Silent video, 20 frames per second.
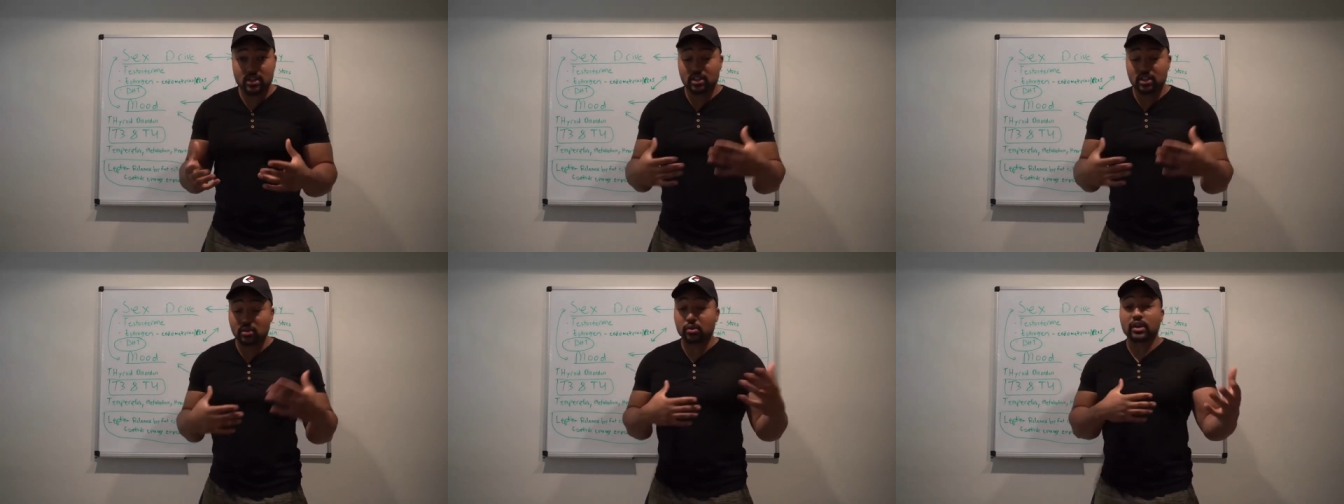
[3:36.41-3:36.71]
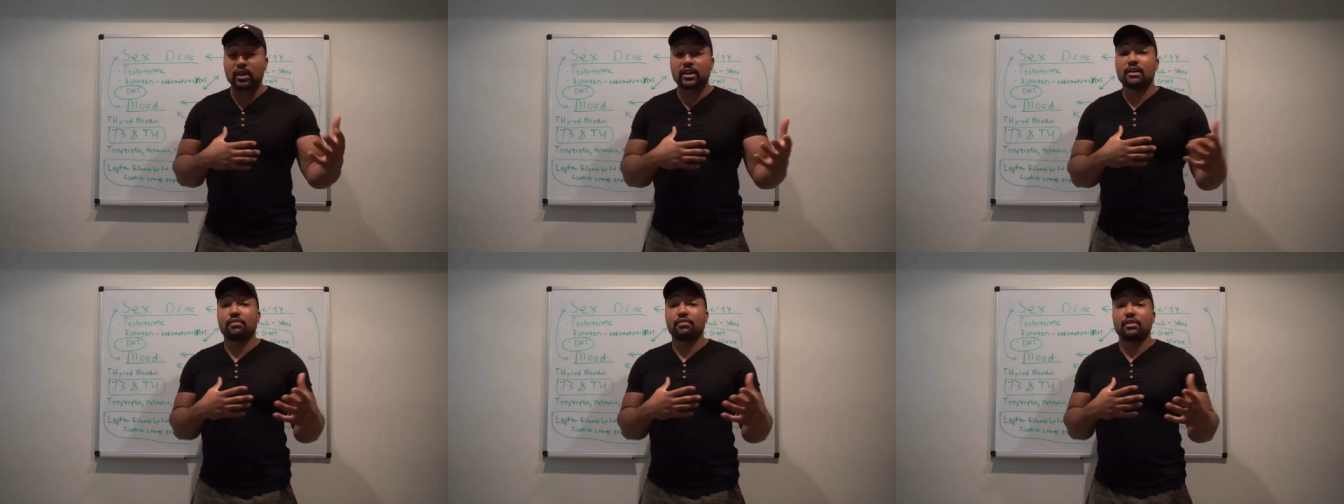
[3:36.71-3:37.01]
they're
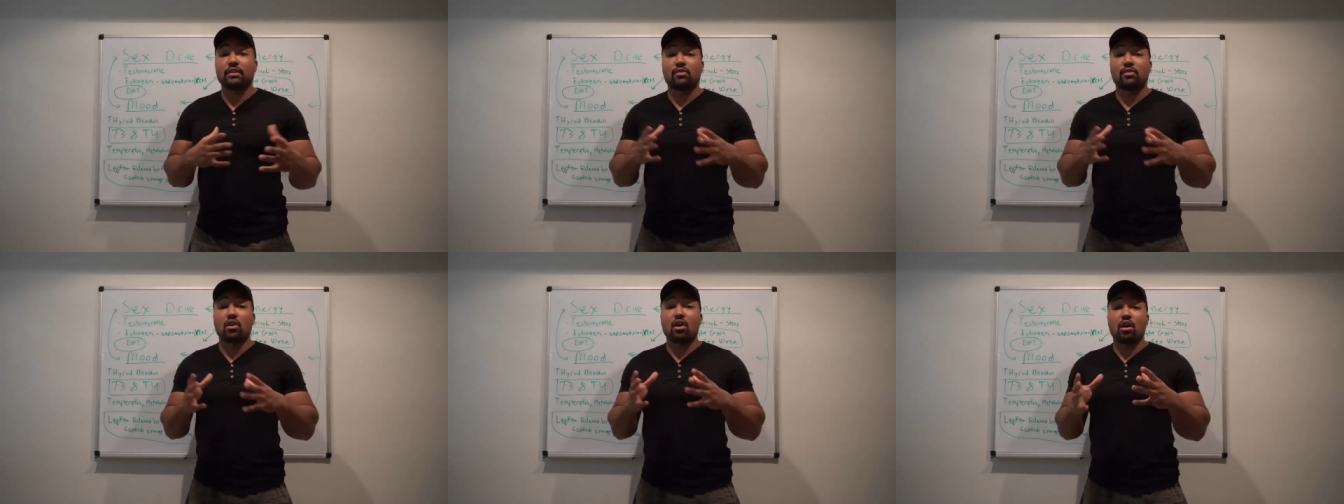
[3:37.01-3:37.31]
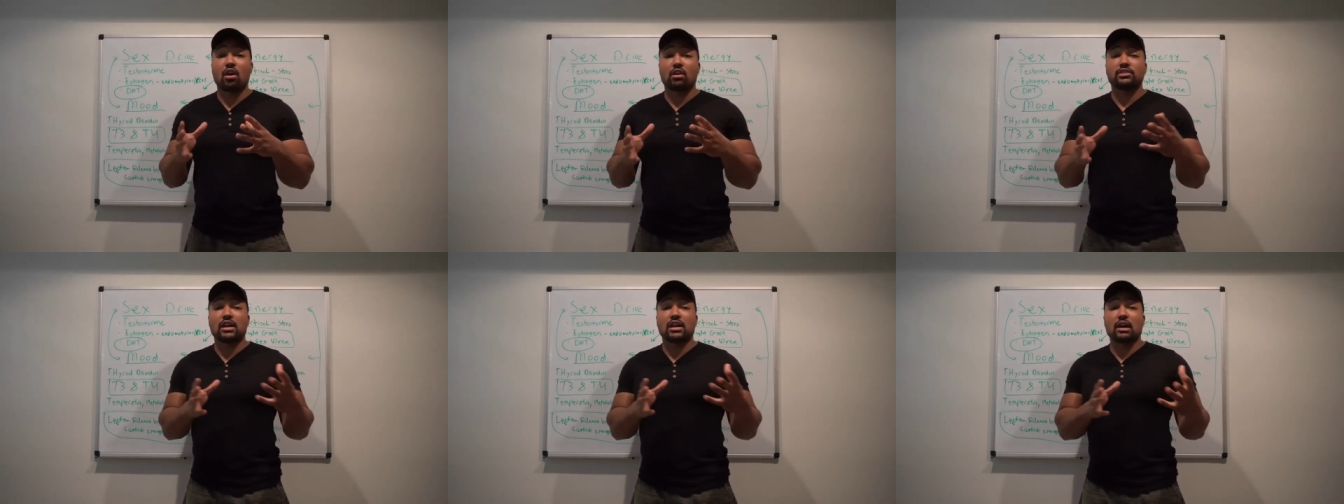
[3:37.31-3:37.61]
gonna definitely have a
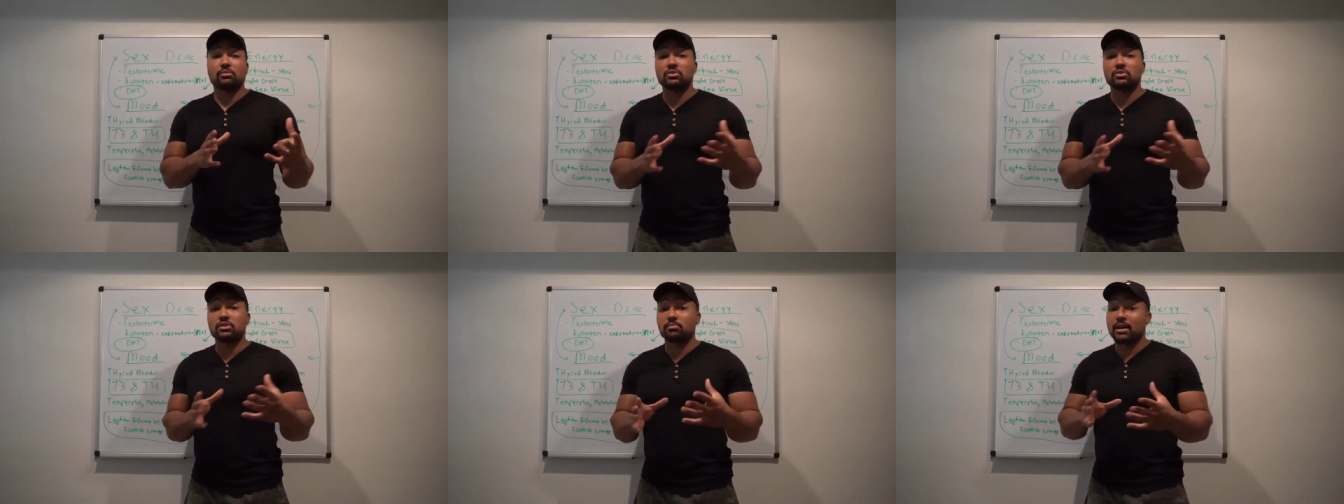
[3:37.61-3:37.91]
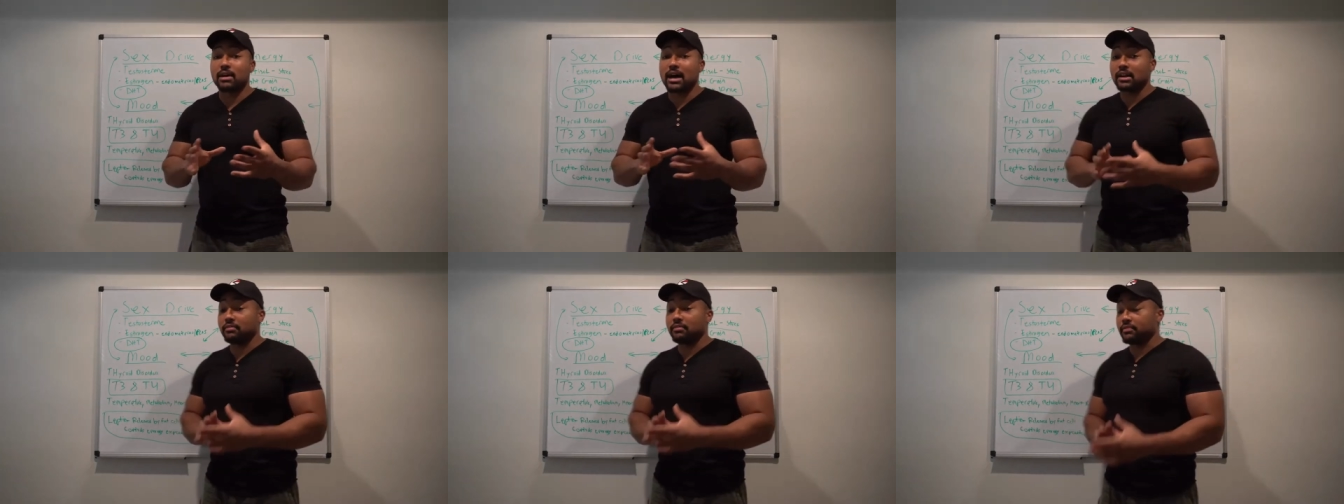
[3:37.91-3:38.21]
hard time losing
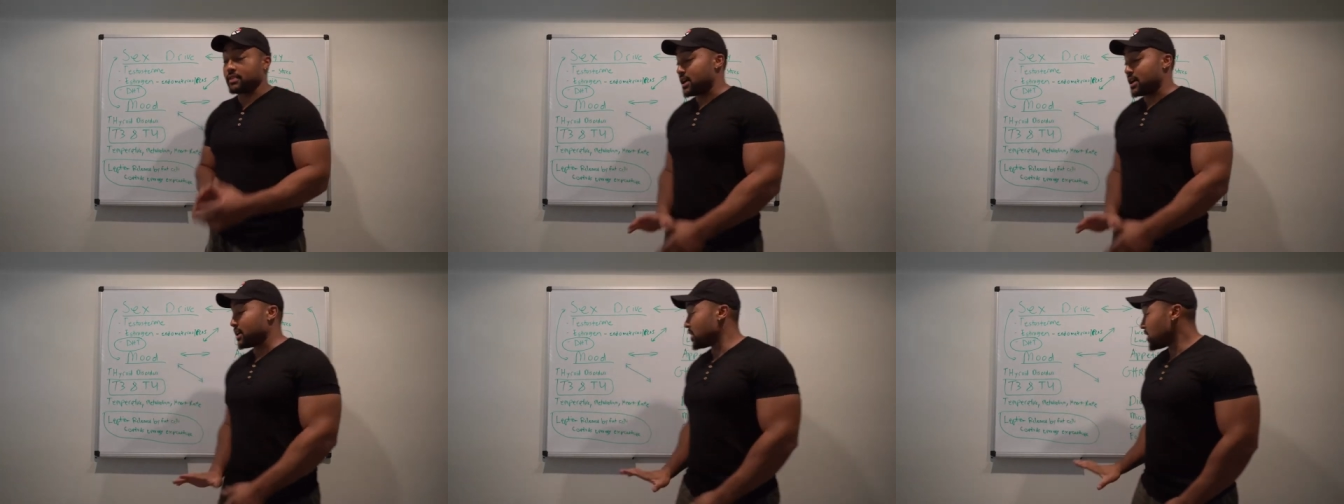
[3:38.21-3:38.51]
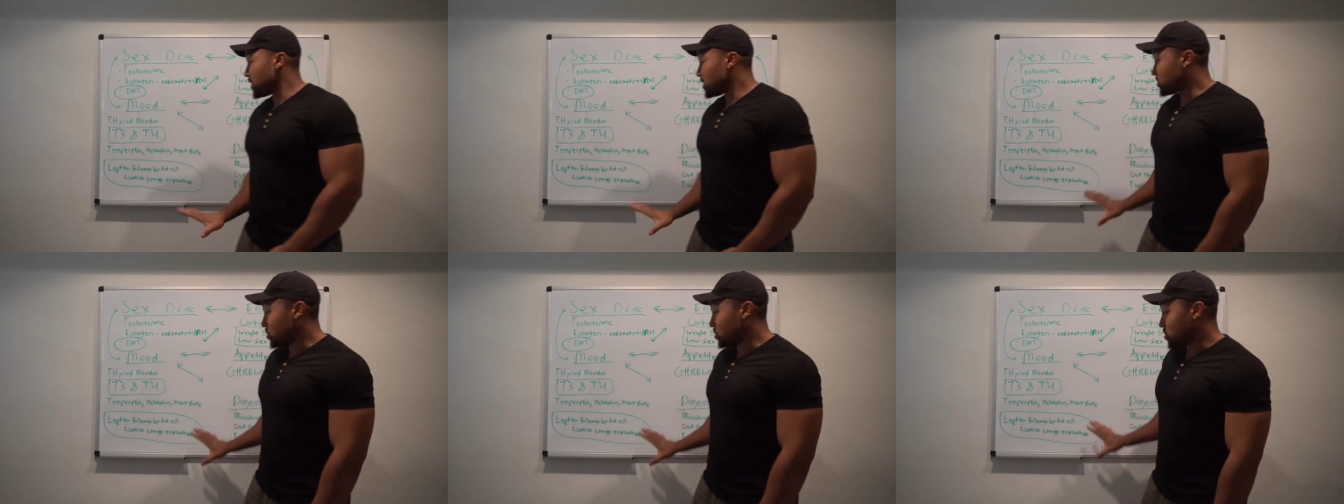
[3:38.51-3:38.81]
body fat.
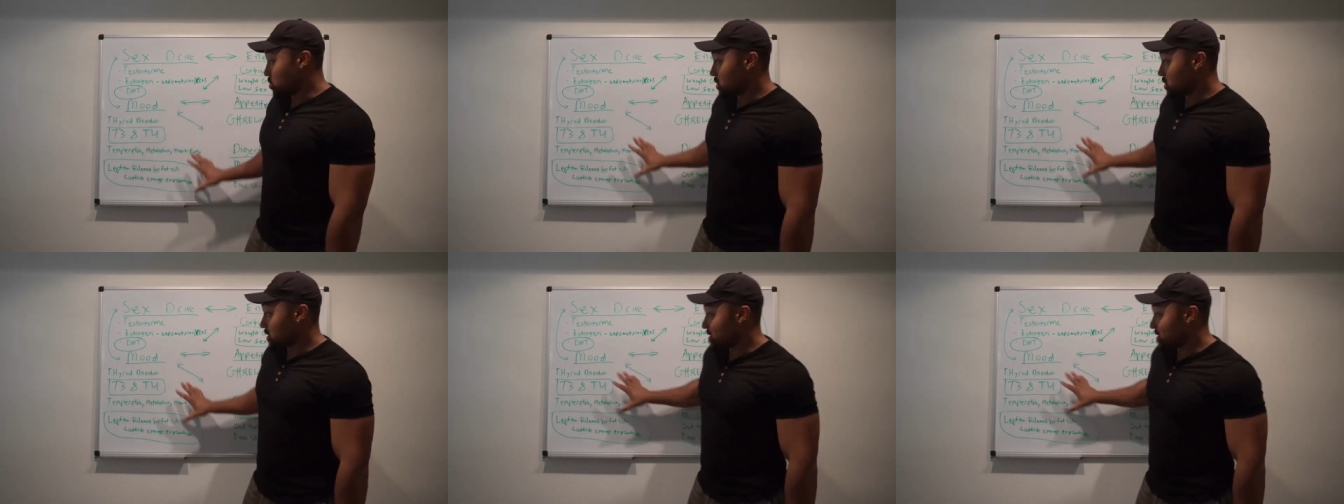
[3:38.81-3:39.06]
So you can